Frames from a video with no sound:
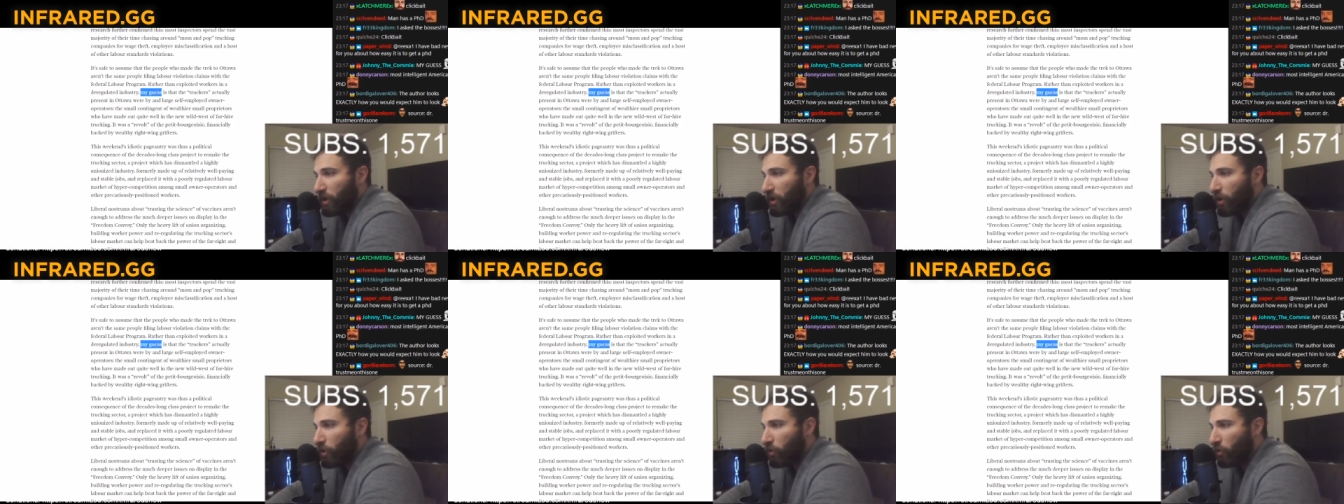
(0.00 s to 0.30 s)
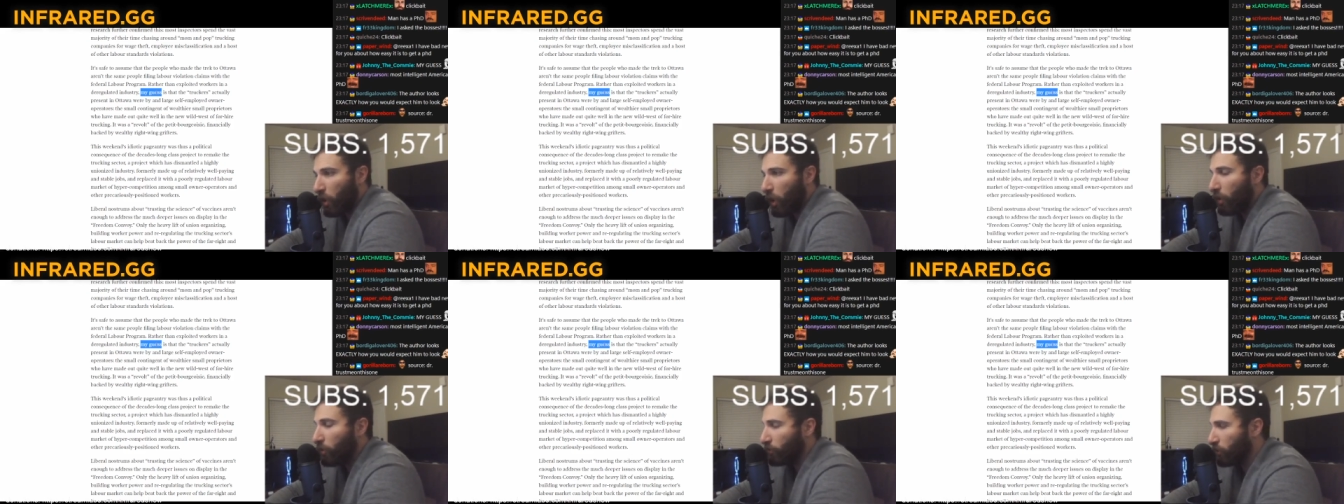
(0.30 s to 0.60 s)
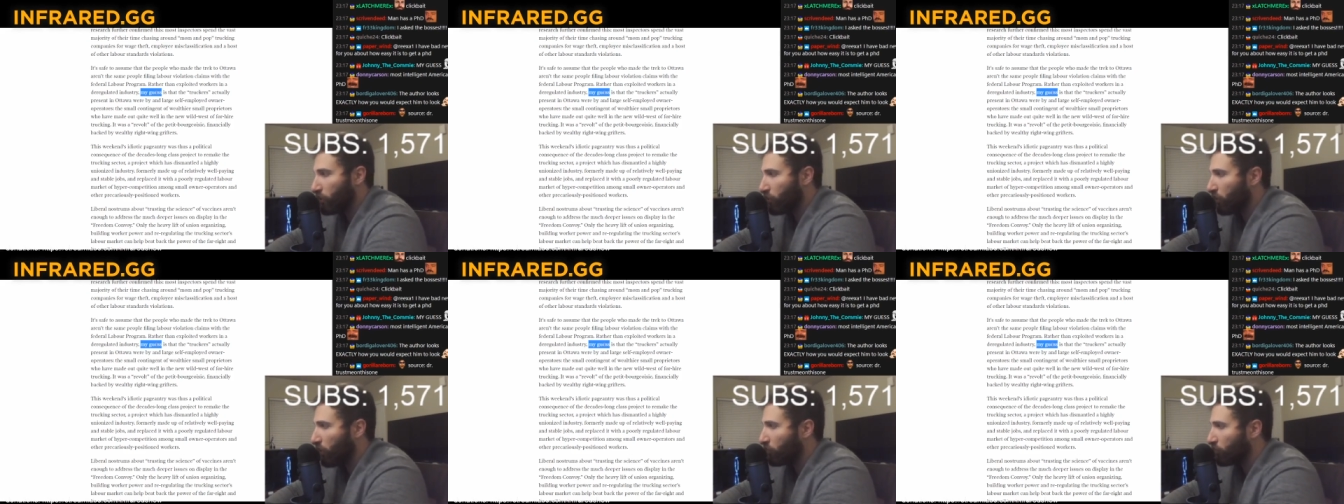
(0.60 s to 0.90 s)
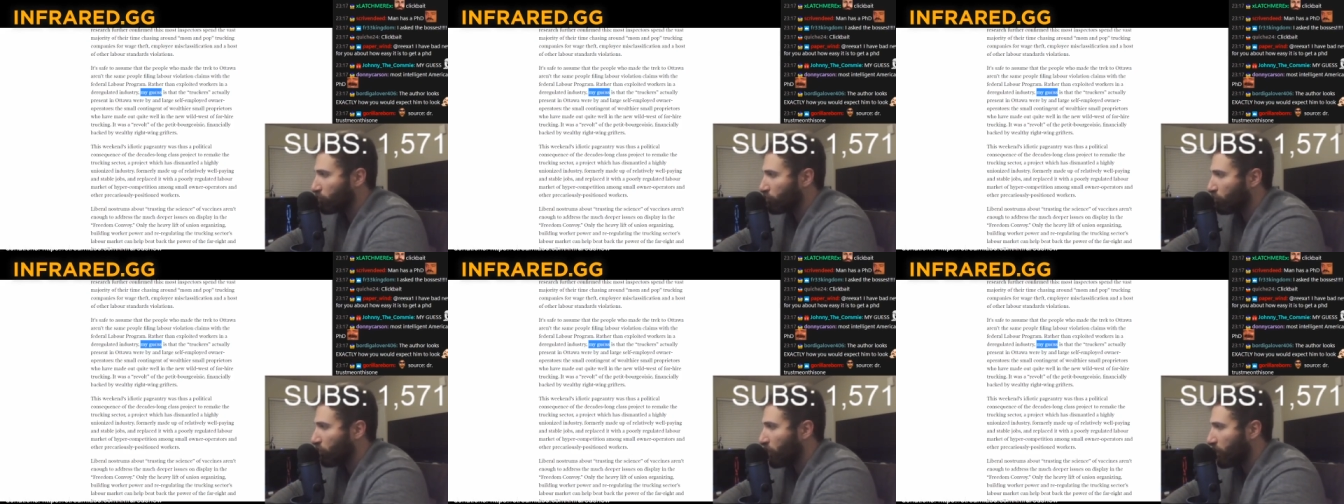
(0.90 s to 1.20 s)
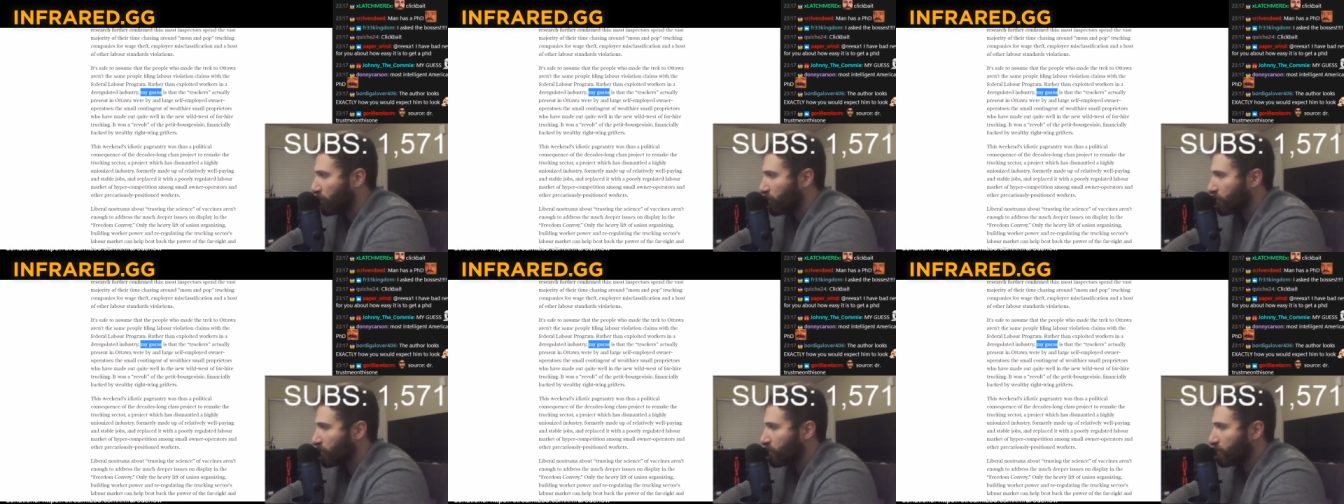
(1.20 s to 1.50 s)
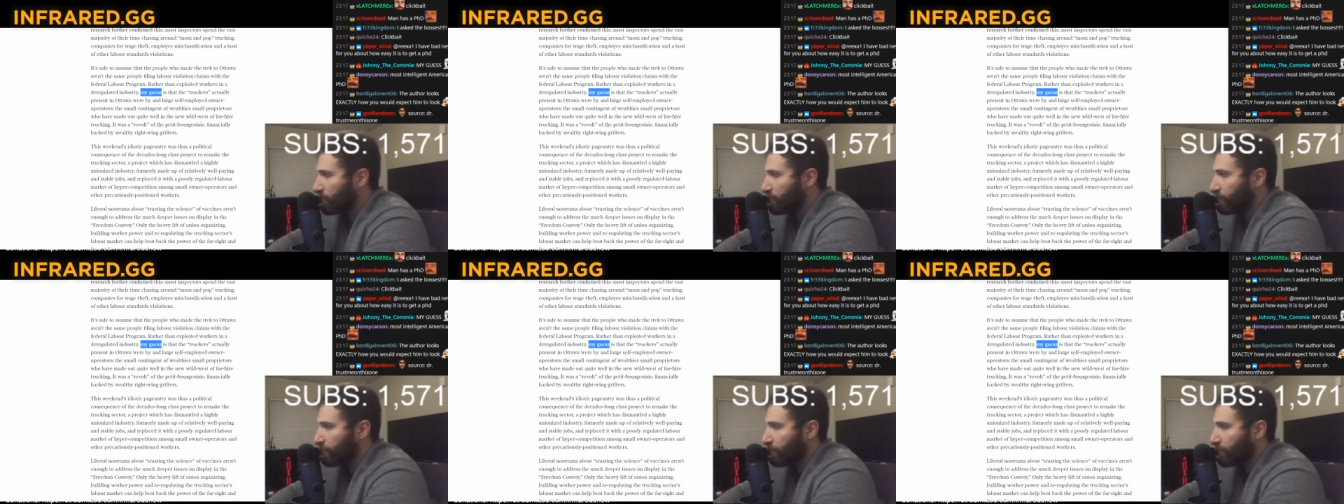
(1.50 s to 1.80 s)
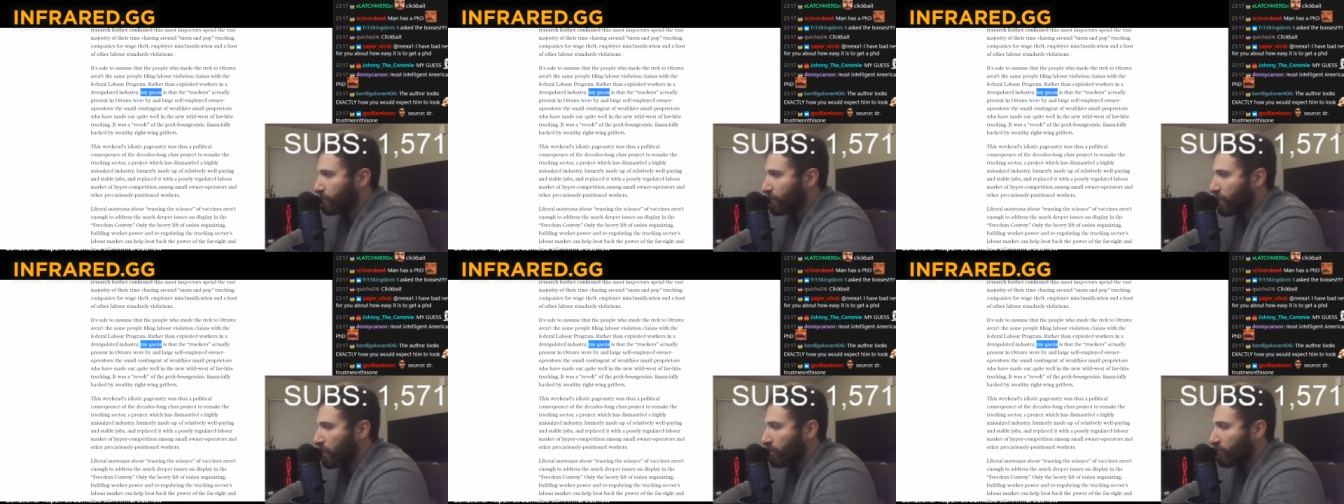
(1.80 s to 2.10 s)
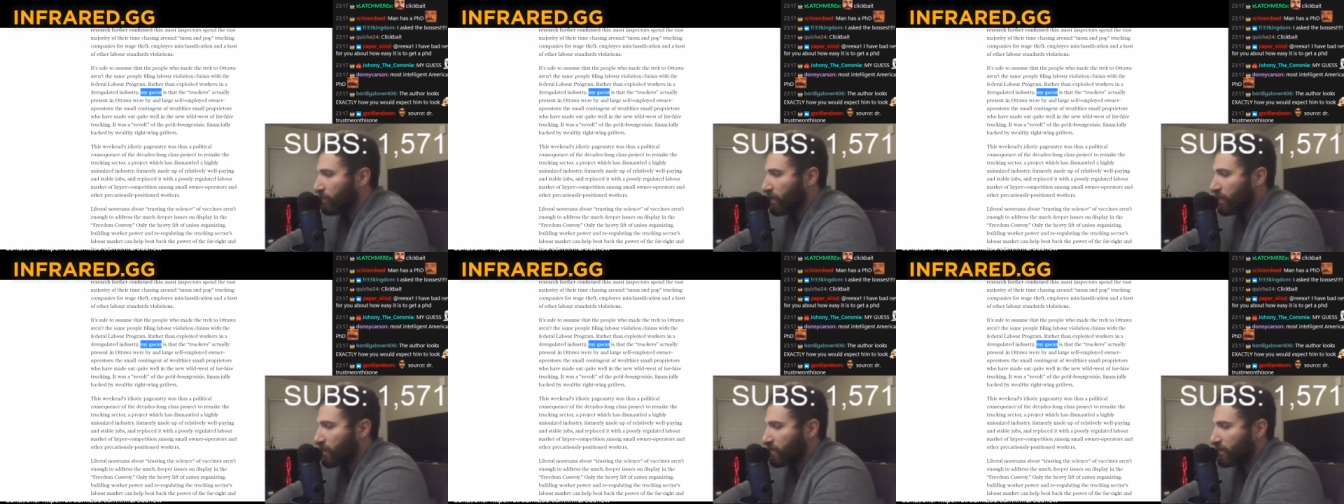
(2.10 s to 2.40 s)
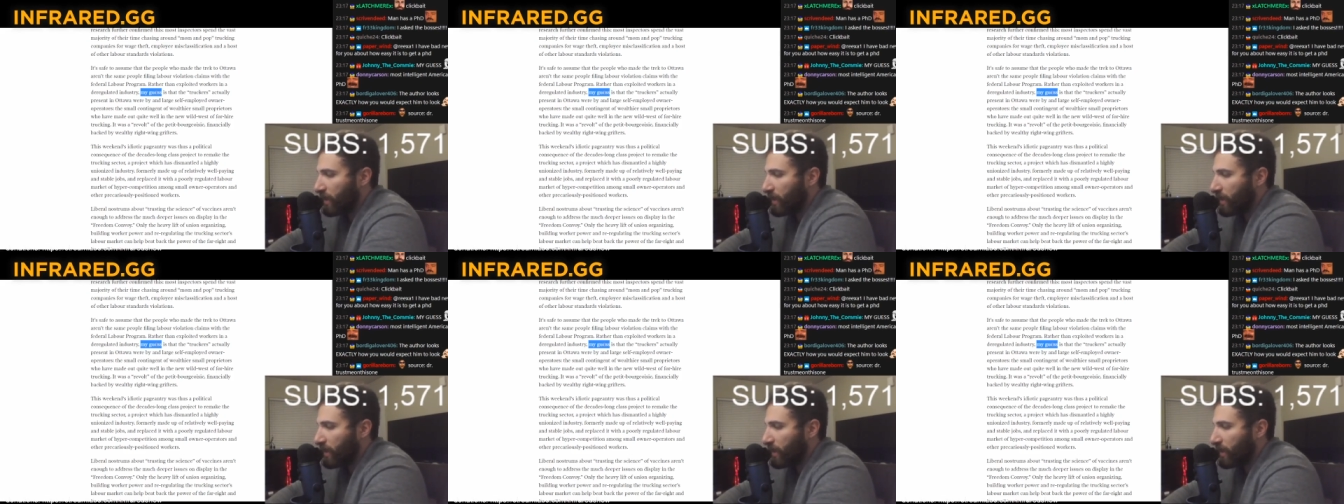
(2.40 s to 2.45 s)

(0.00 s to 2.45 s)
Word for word: who own their own trucks because